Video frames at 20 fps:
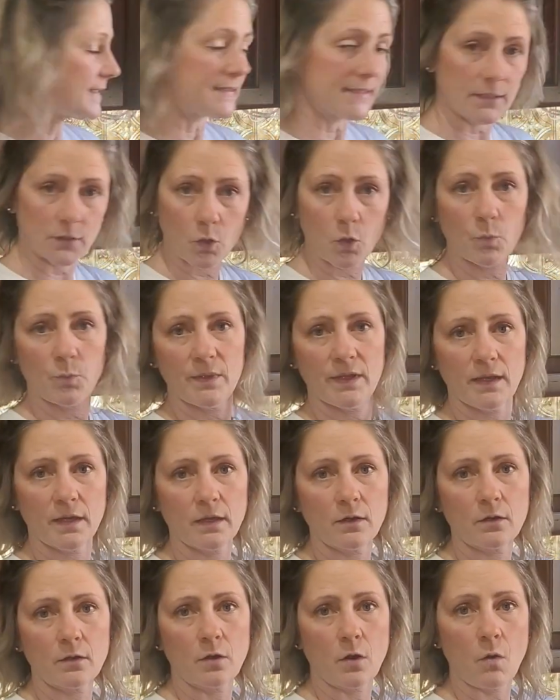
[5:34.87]
say go
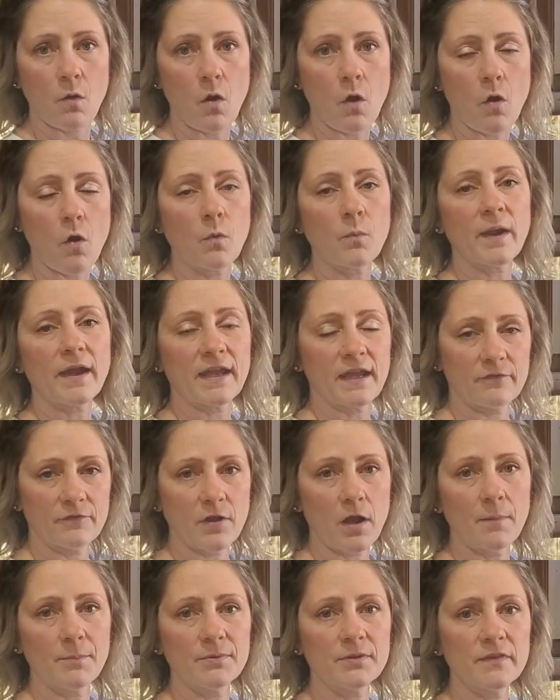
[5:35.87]
big or go home. I have a
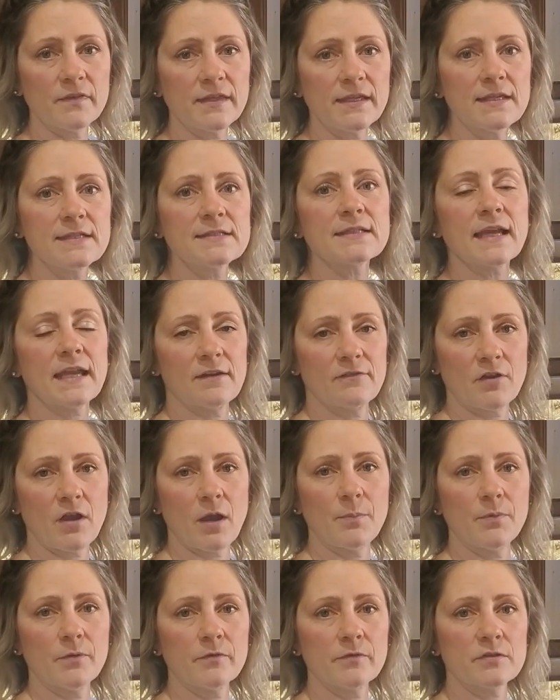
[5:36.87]
couple of these. I have a
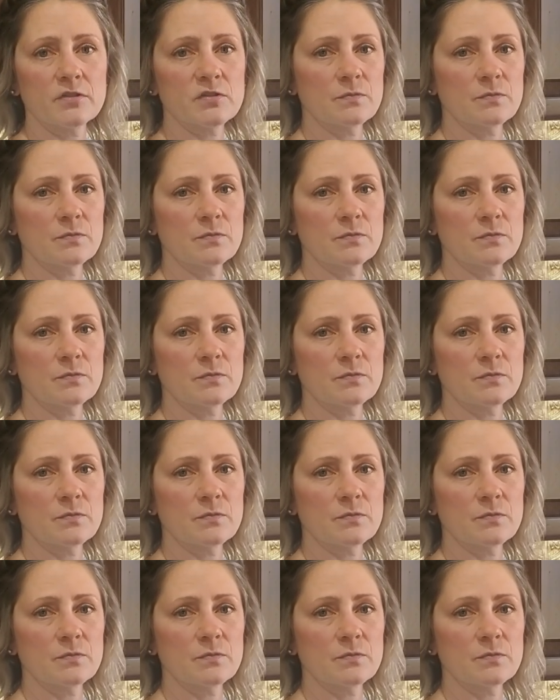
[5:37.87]
couple of the